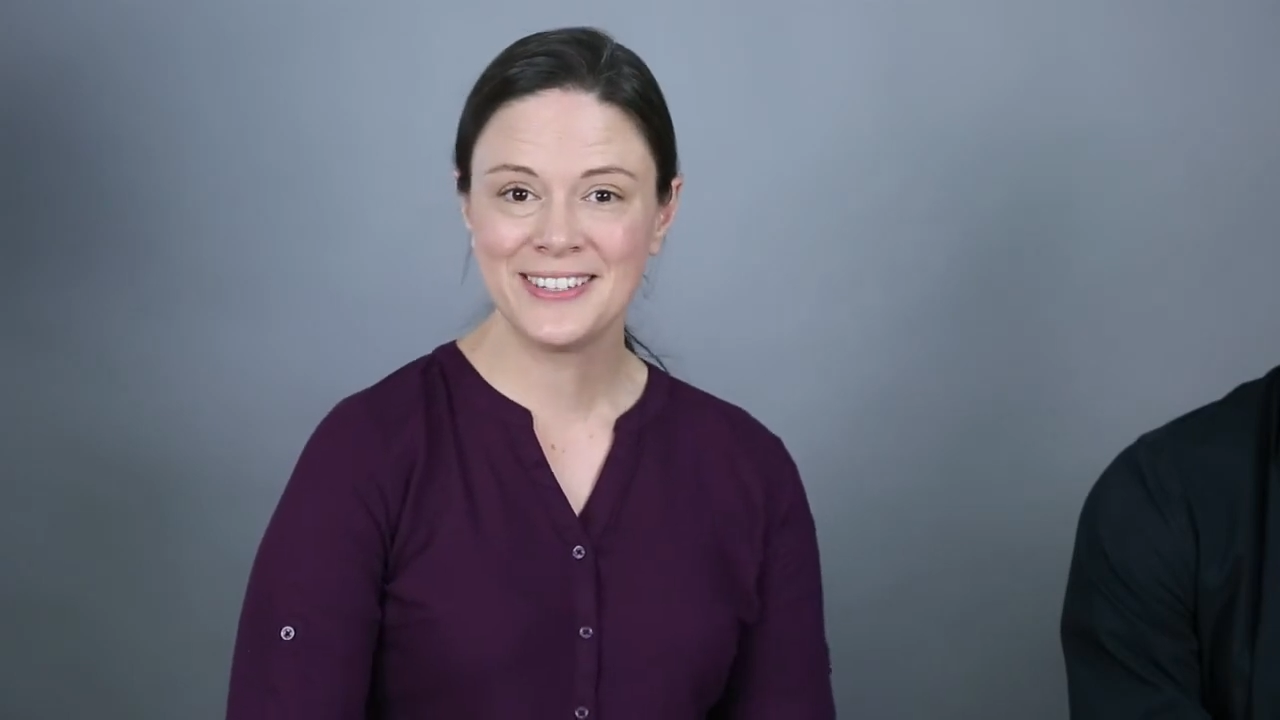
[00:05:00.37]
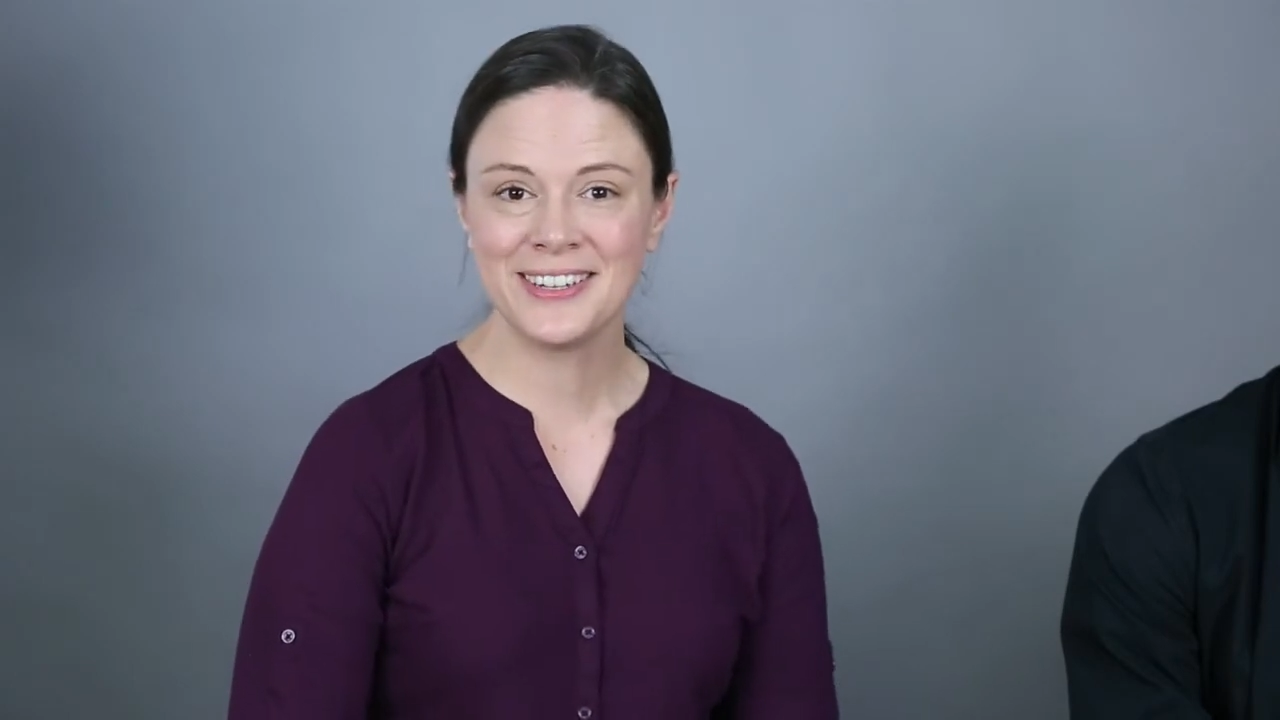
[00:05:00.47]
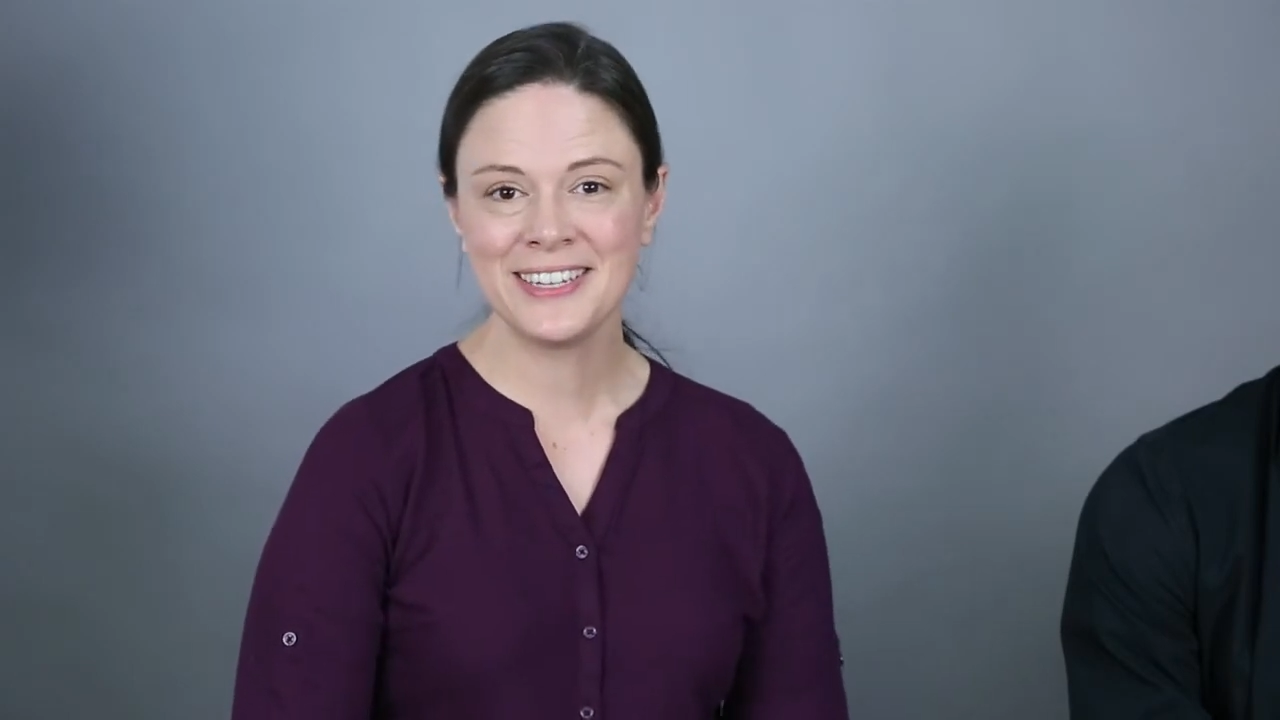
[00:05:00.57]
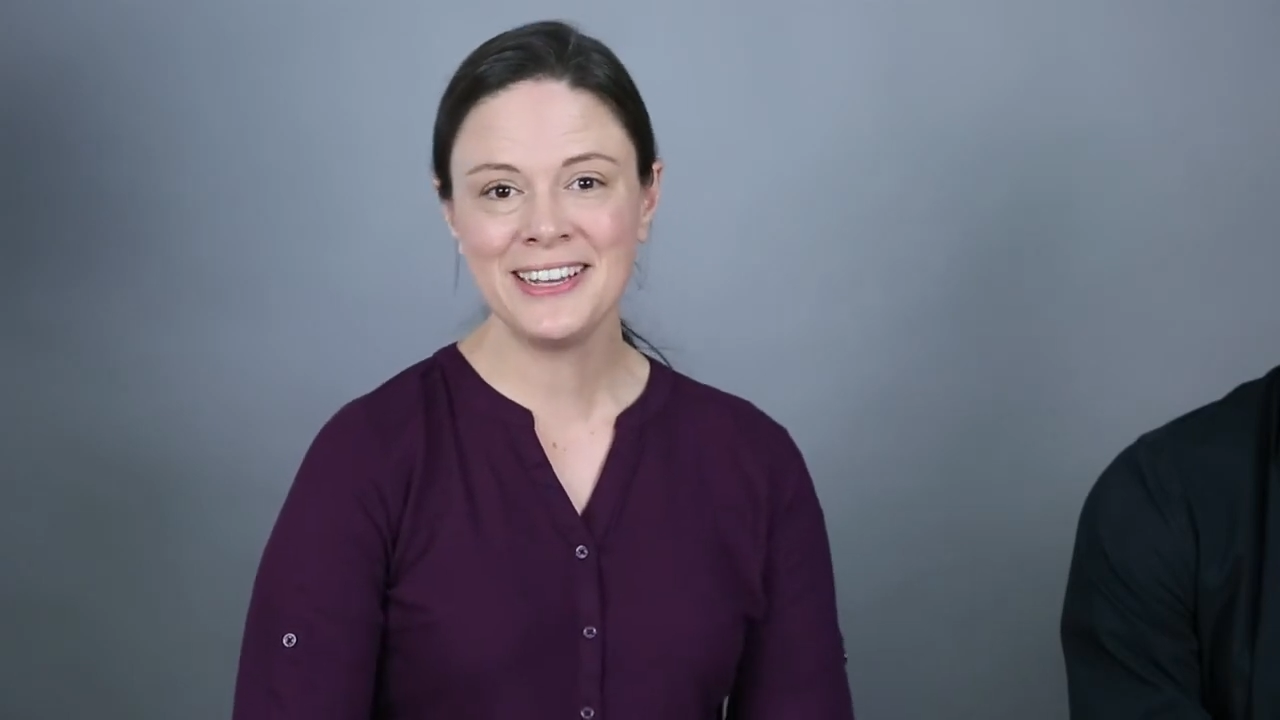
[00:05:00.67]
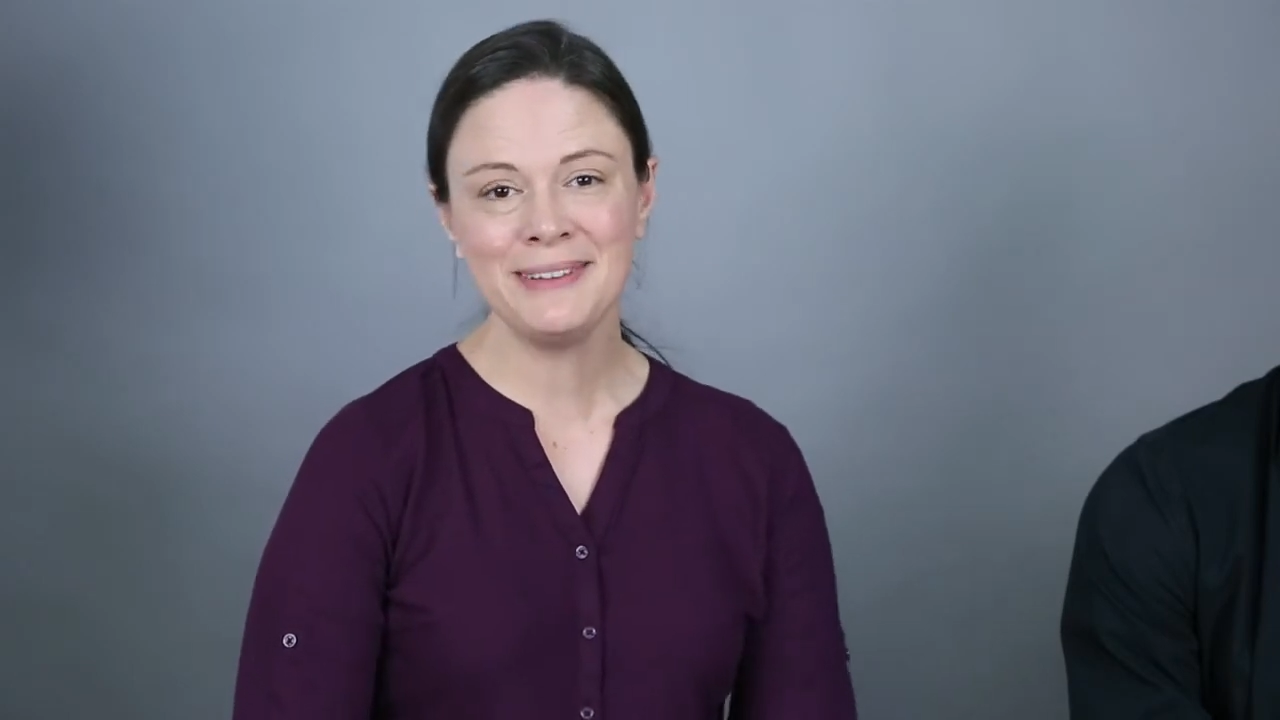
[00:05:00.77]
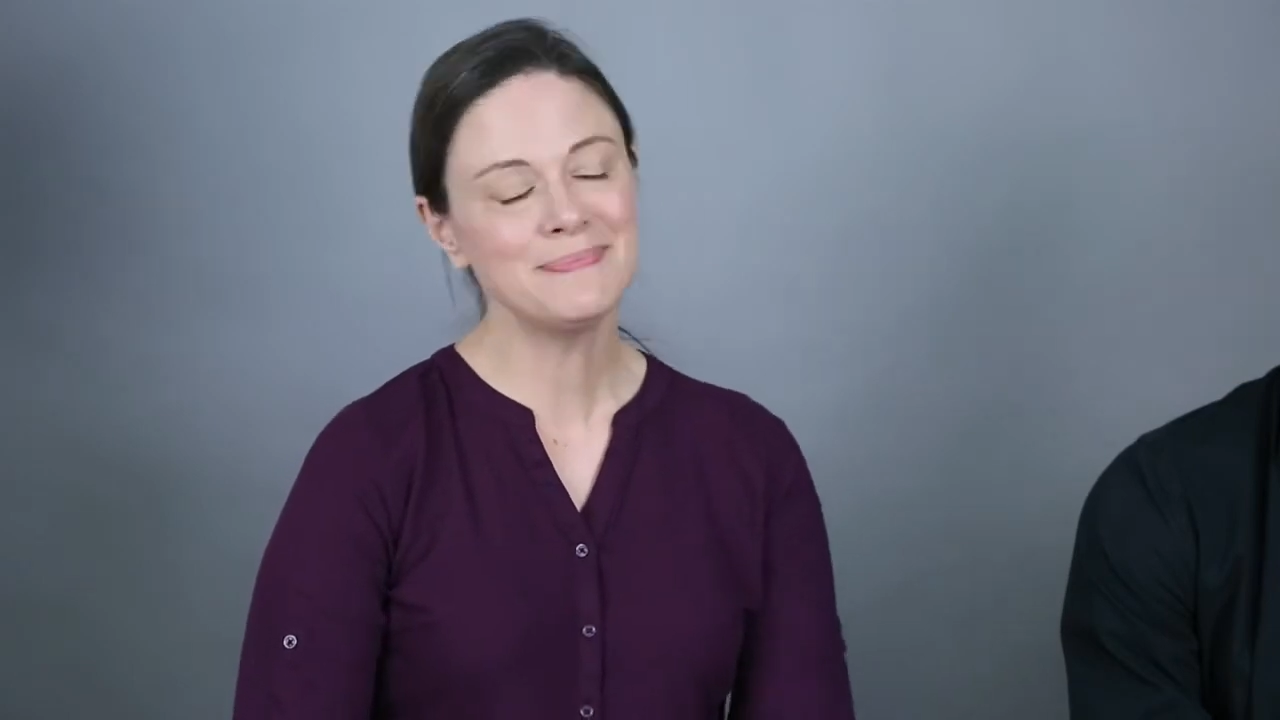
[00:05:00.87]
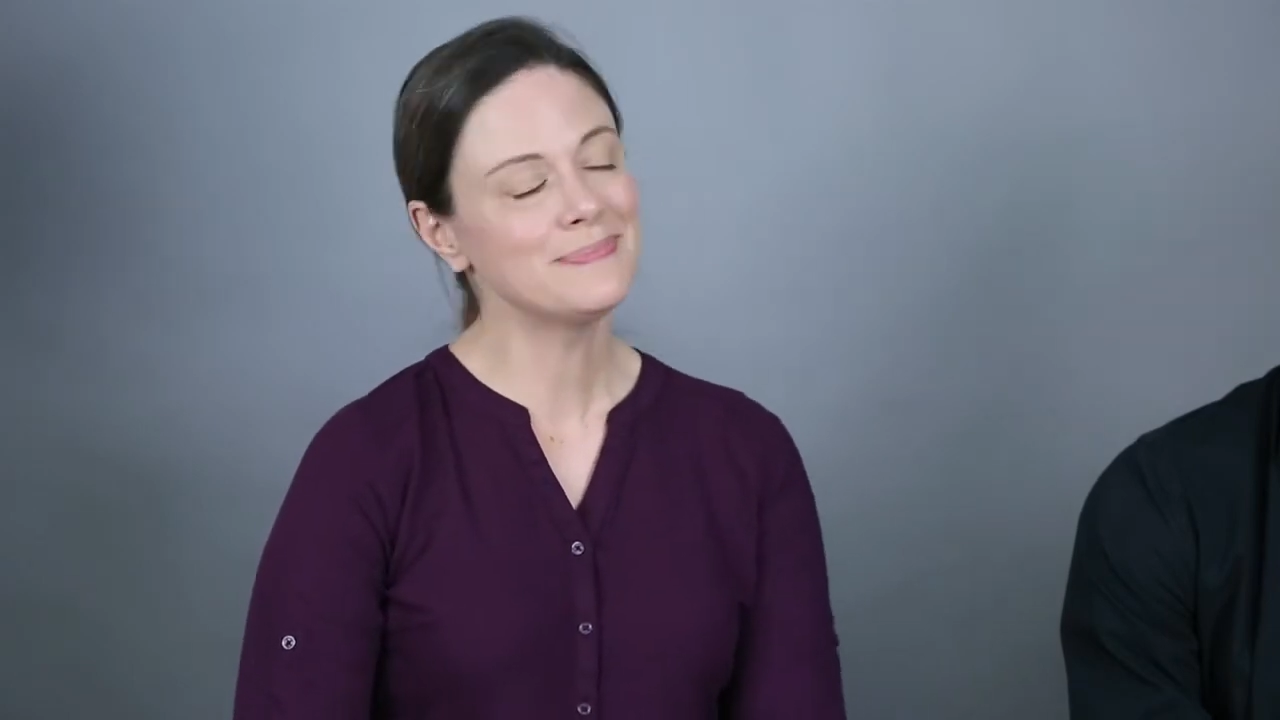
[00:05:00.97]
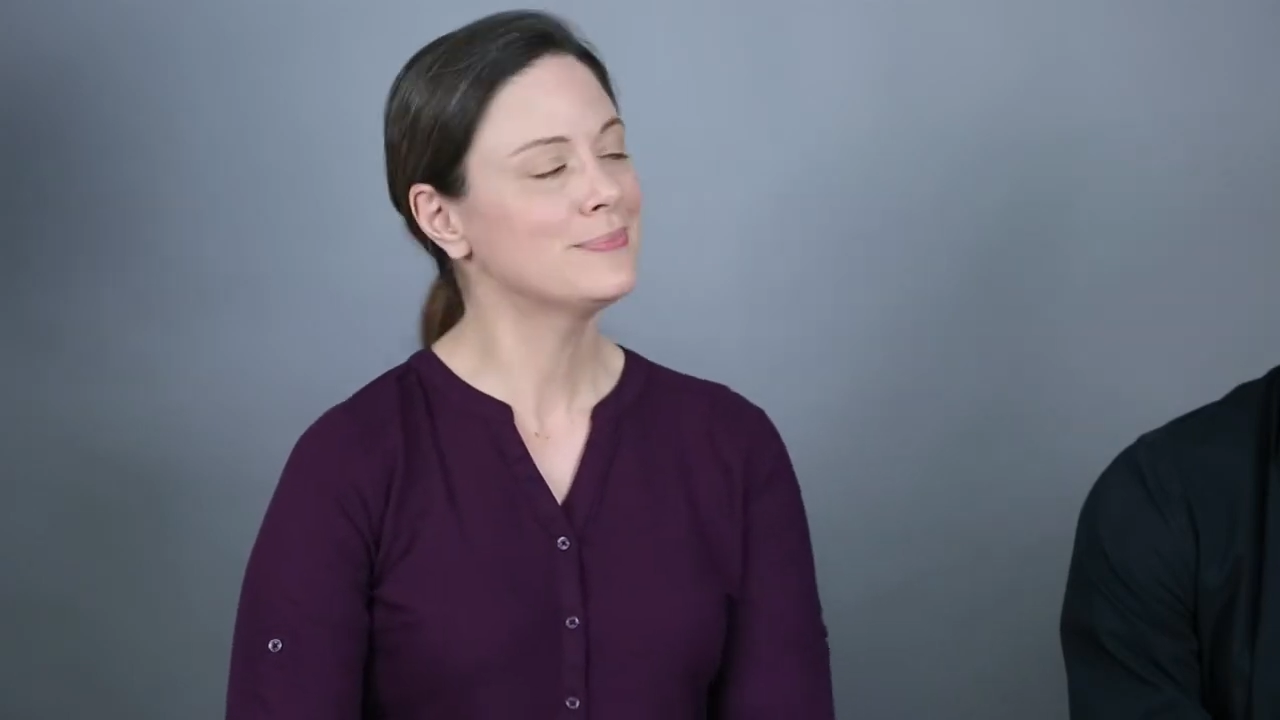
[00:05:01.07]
Dante,